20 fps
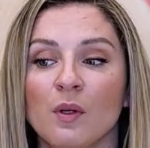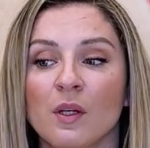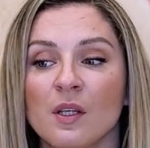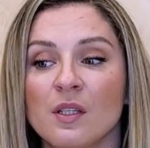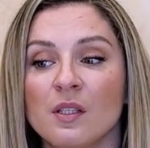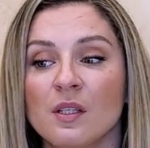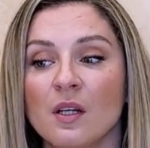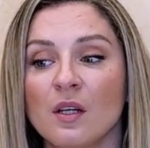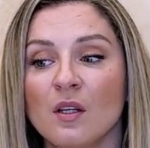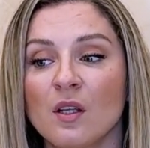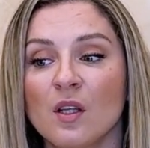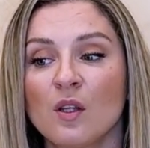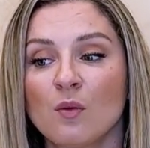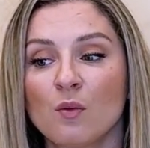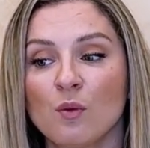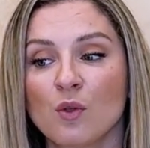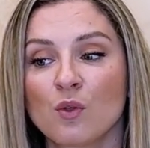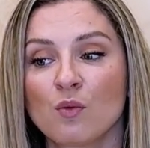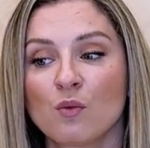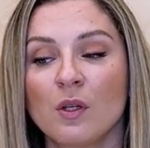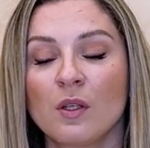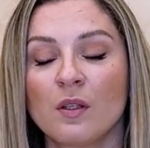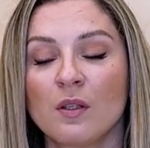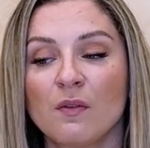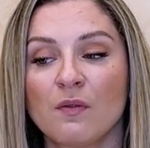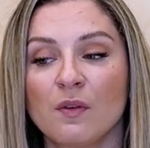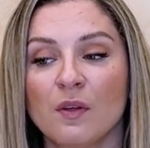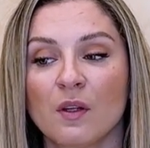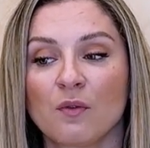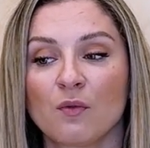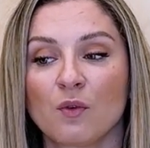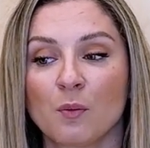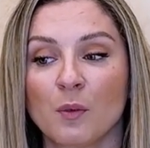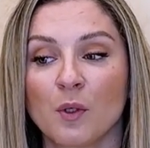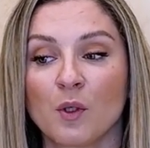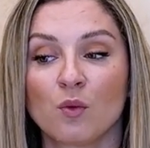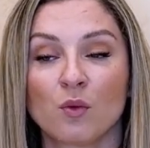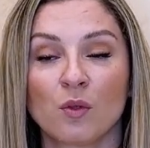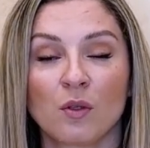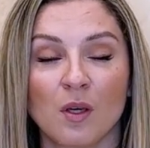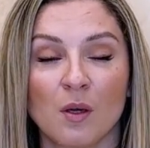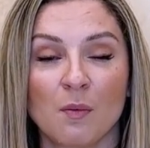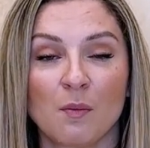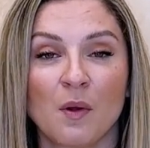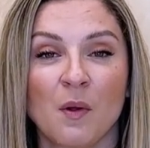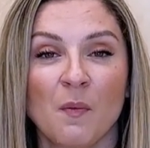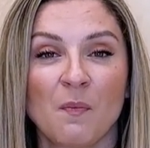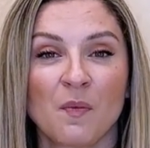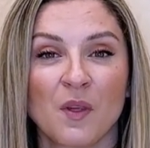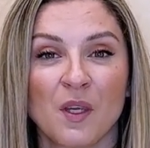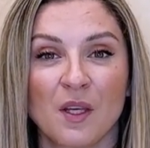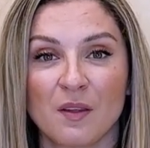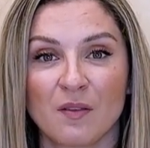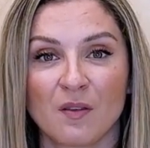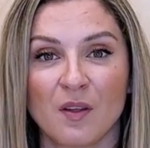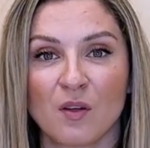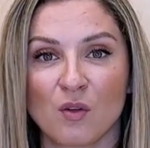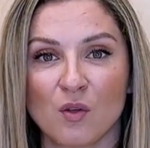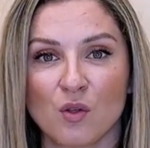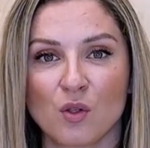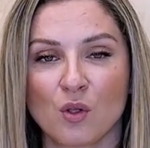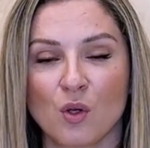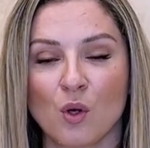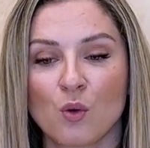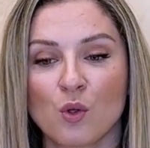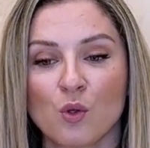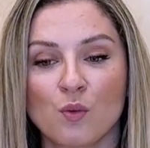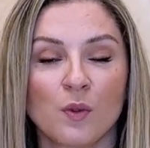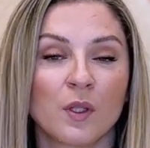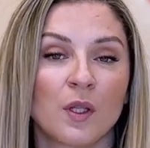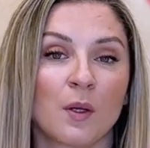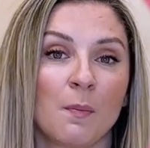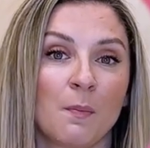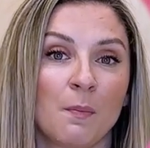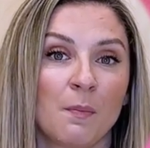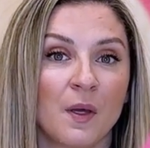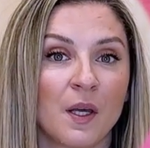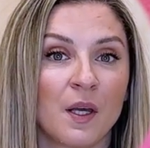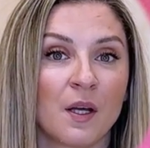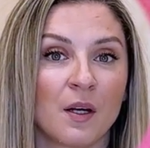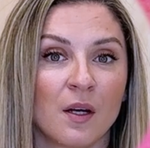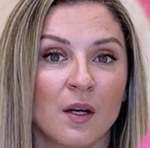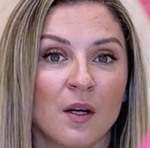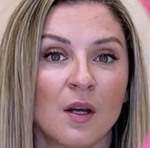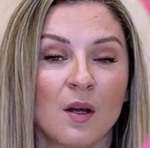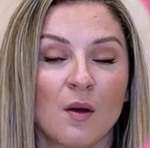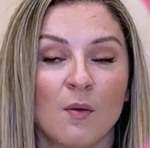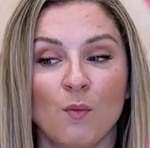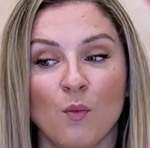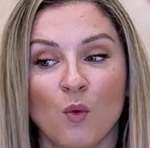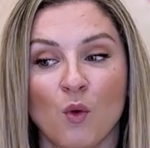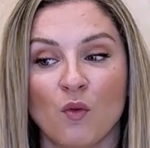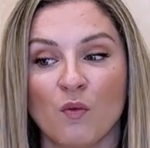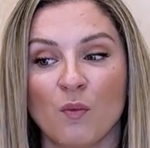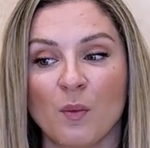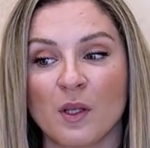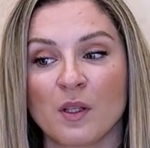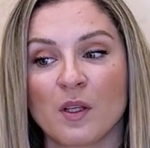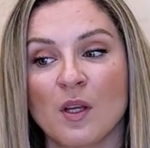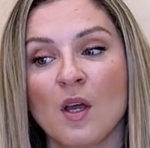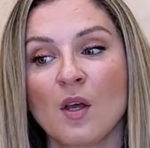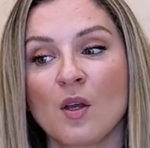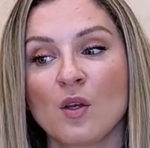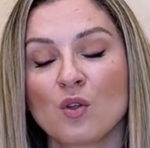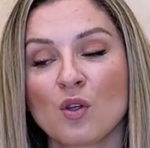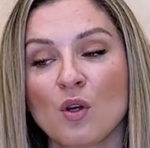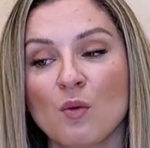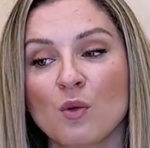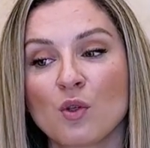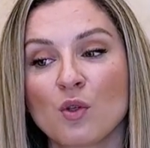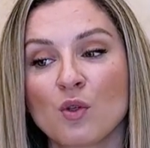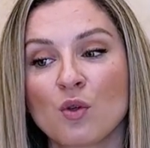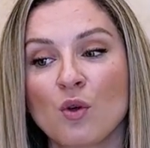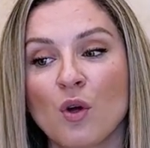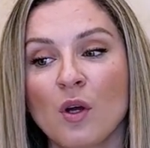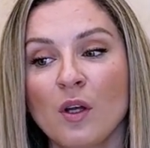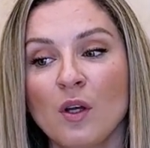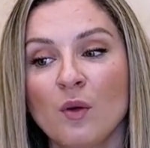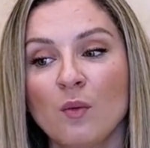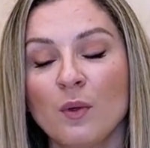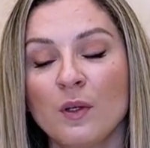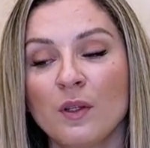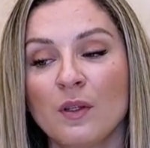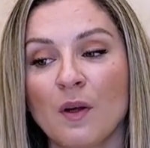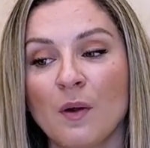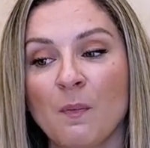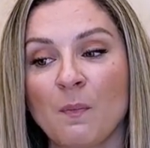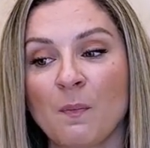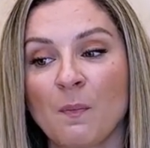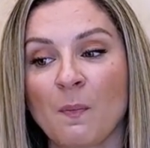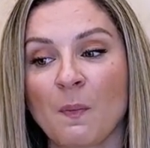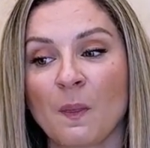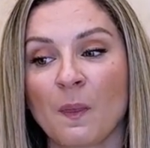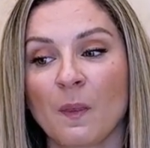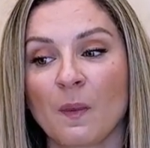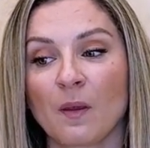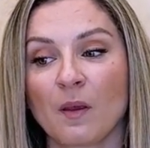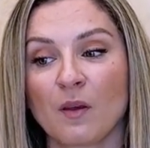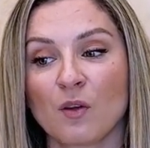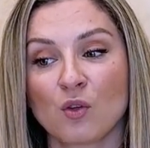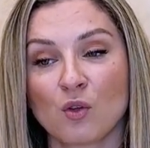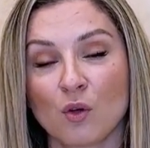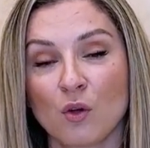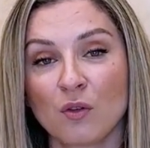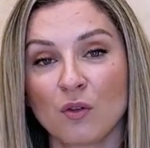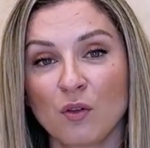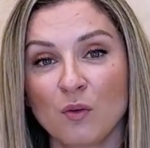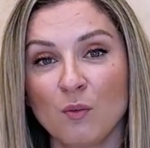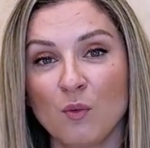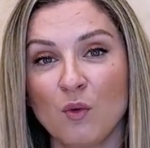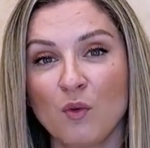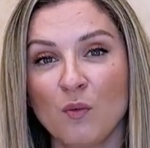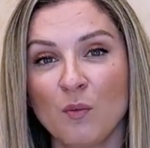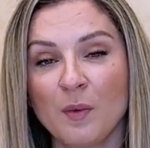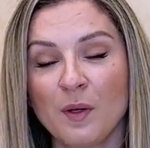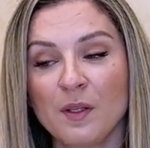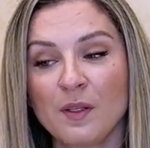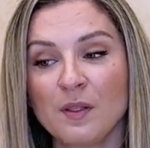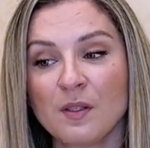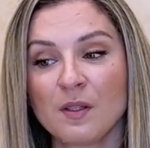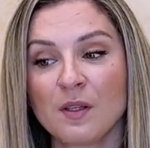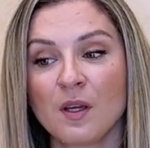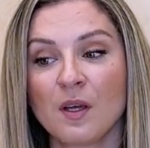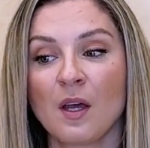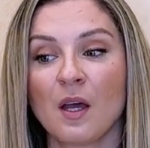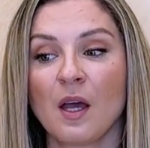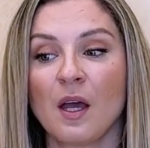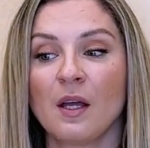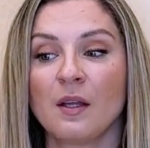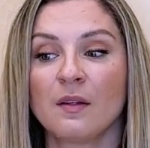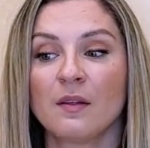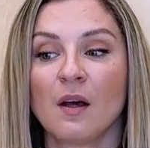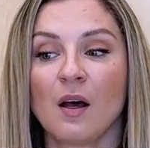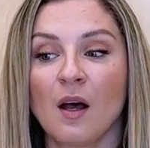when I started, it was really difficult for me to keep thin strokes with a big movement. So I was going with the shorter movements, and